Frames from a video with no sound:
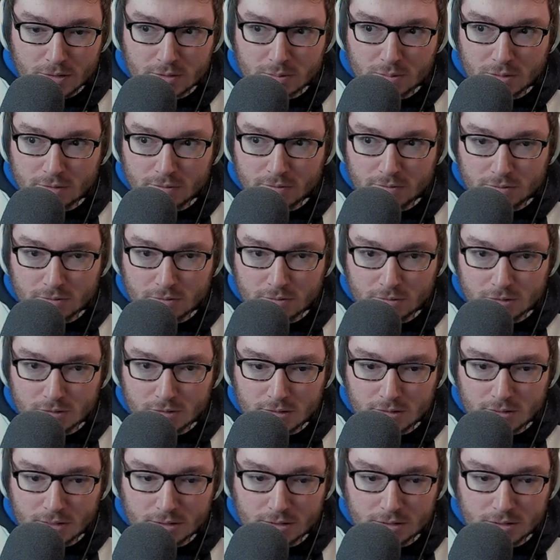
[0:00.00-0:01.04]
Wave, just
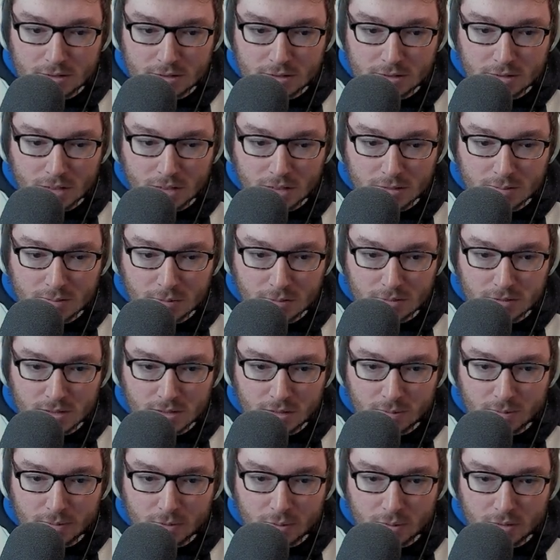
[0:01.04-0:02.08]
to get to this last boss a
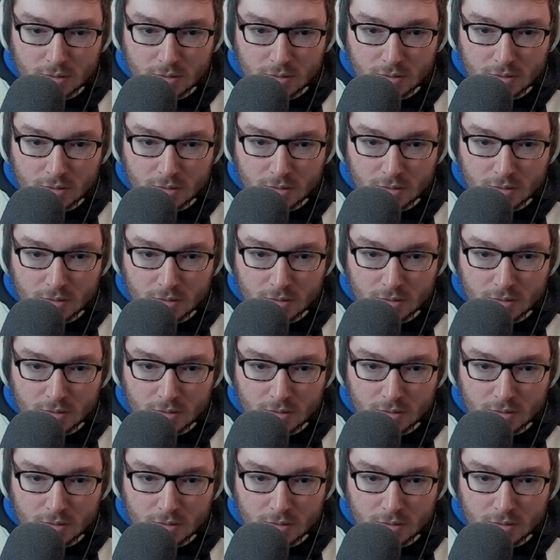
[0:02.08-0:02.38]
little bit quicker.